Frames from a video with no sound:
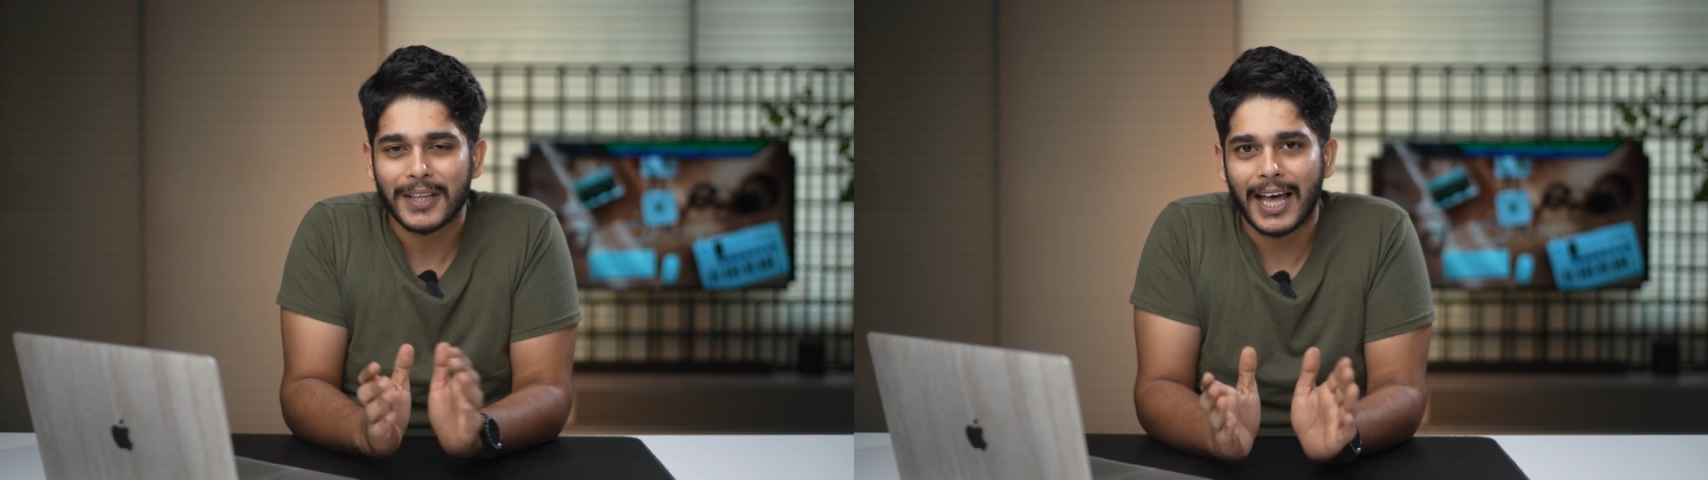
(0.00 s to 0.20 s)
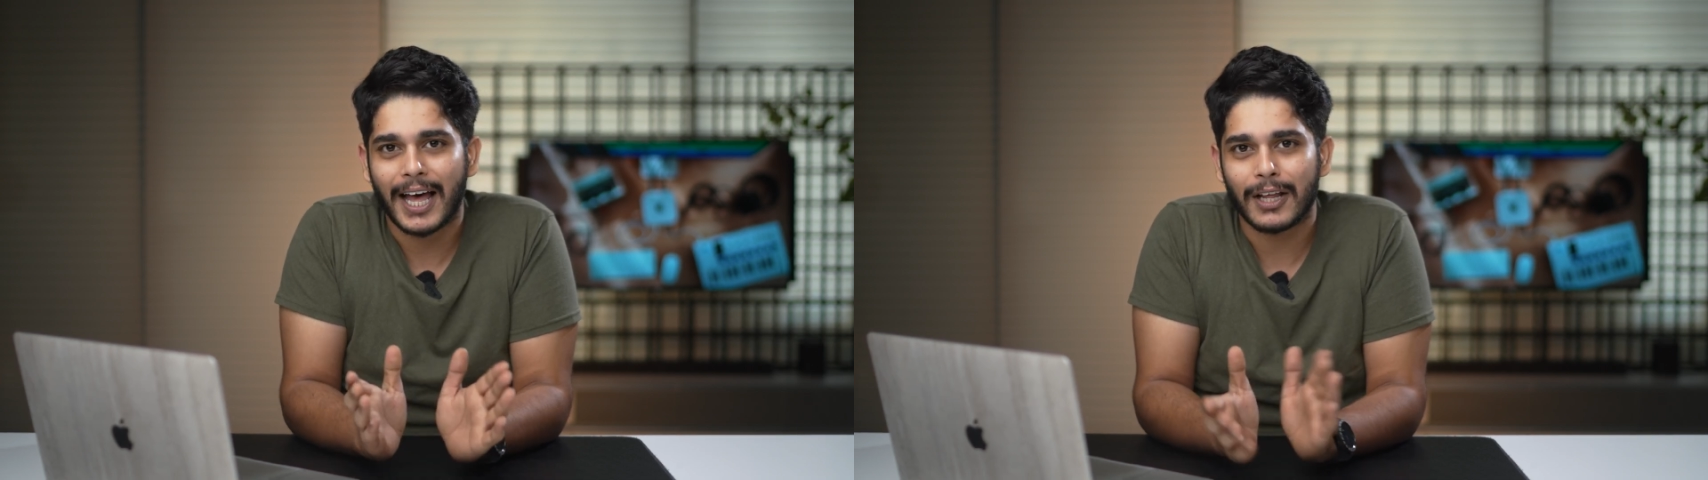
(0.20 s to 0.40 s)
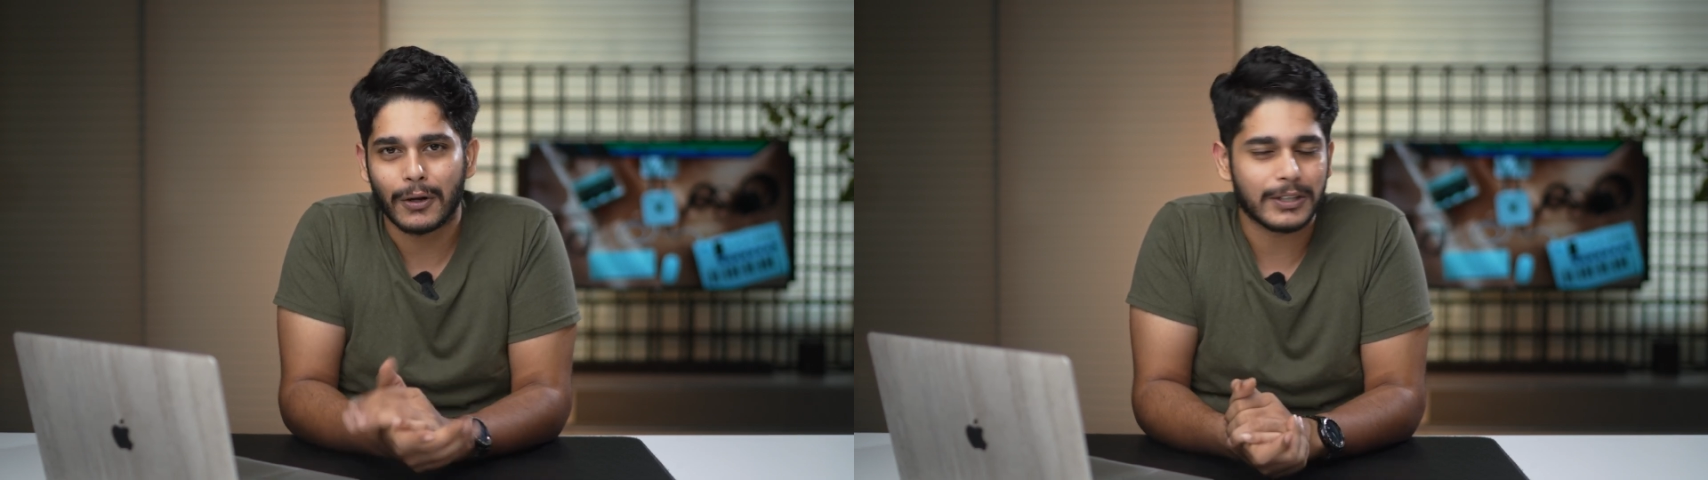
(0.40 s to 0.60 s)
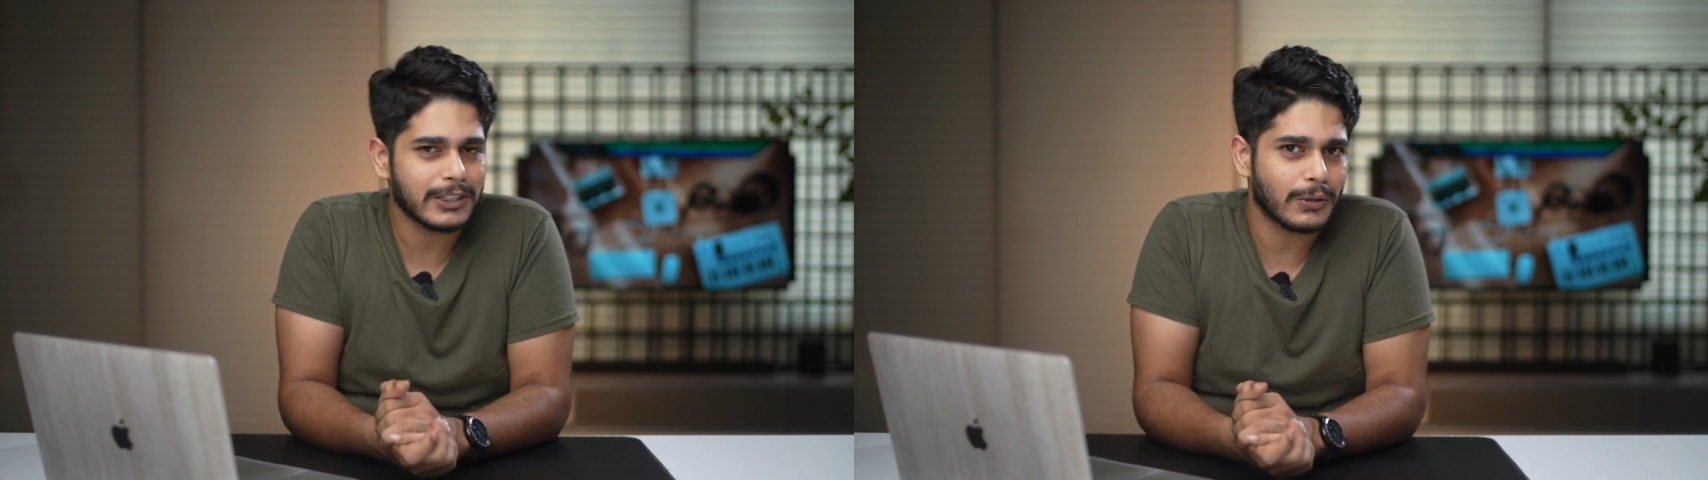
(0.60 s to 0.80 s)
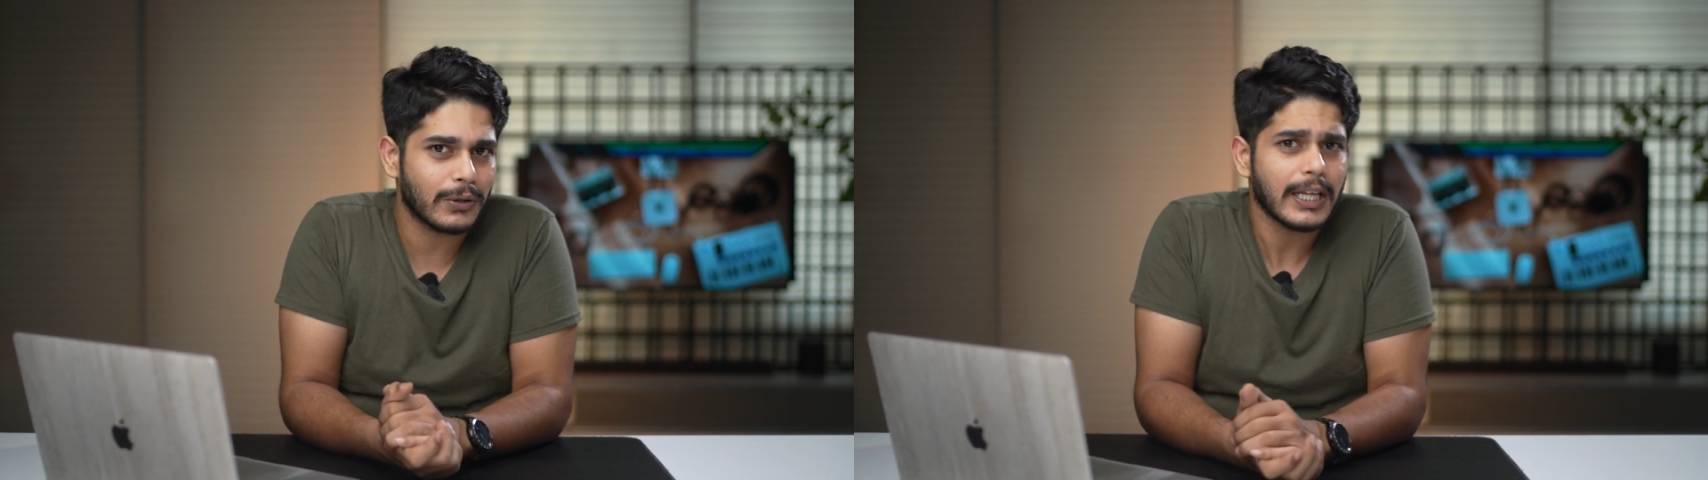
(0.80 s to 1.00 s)
And on
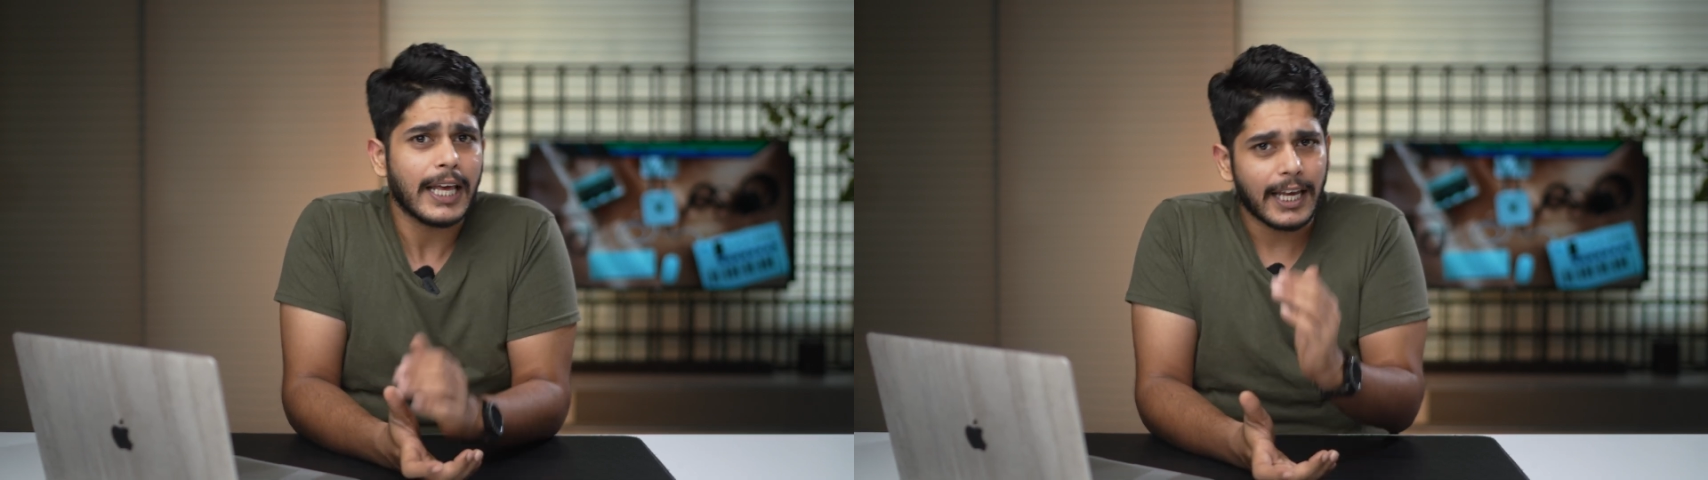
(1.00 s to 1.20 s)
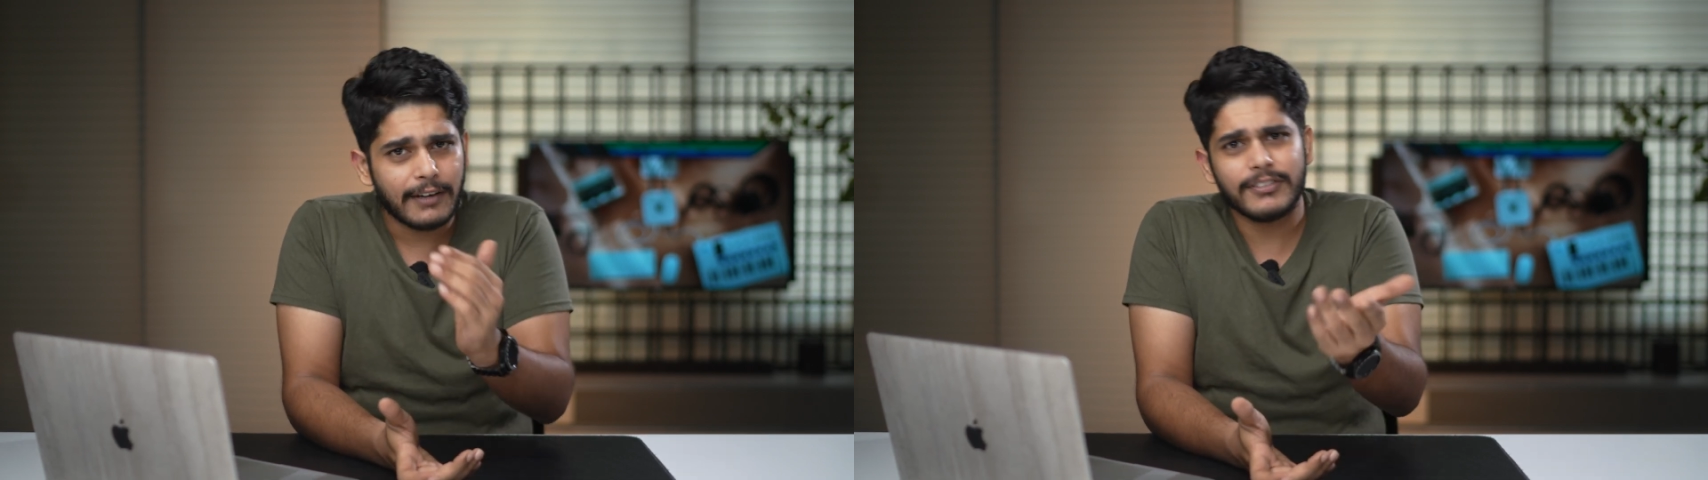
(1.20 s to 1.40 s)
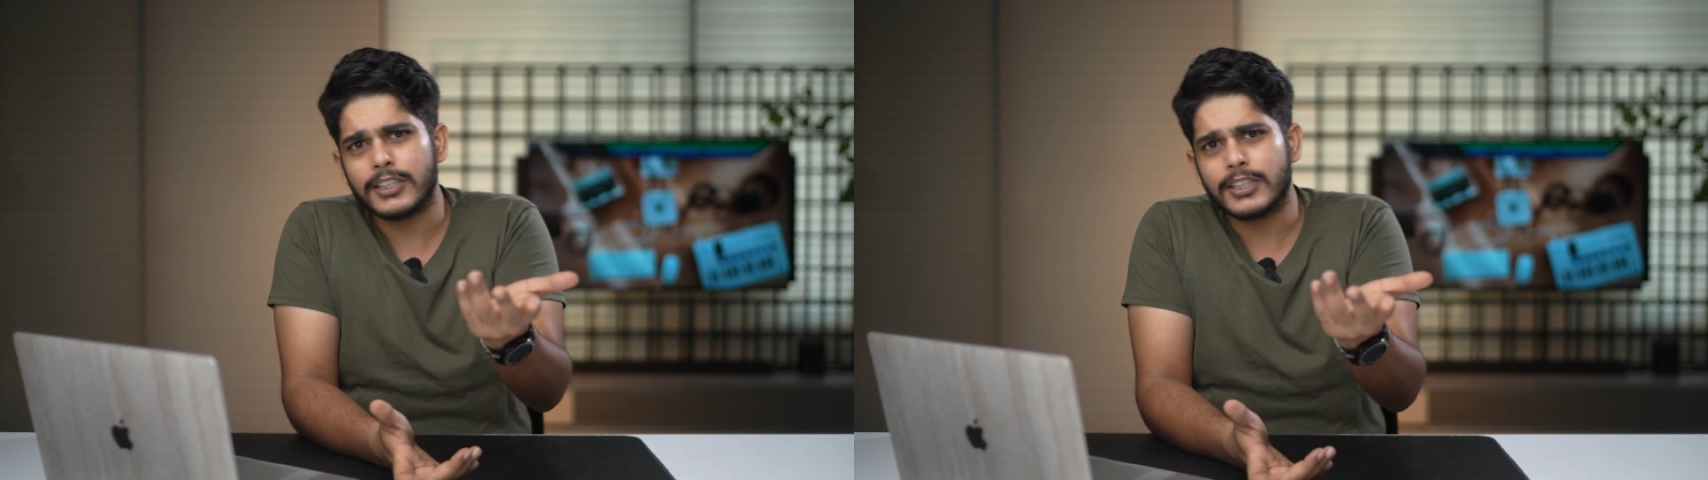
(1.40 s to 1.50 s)
this note, if